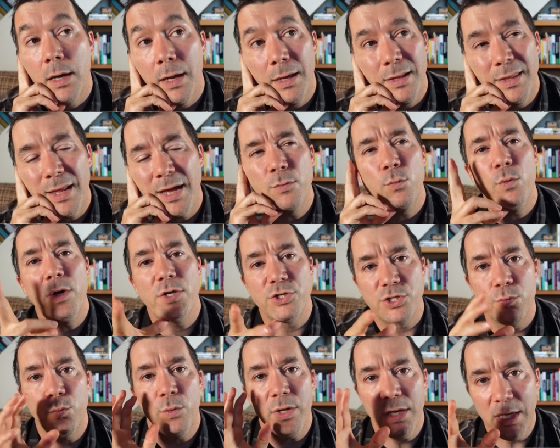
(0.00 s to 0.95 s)
not
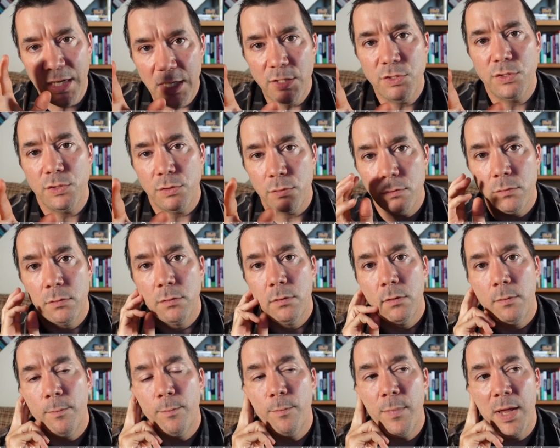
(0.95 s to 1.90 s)
wish, we need to
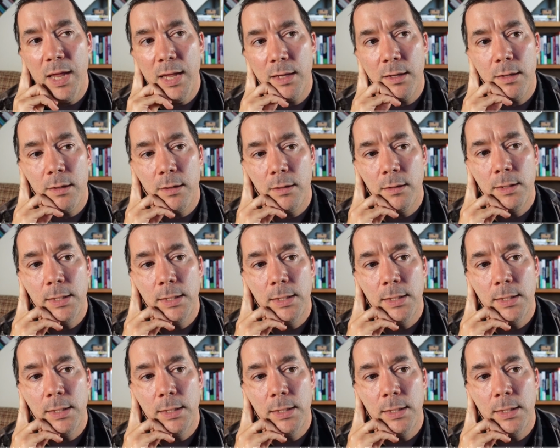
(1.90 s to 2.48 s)
make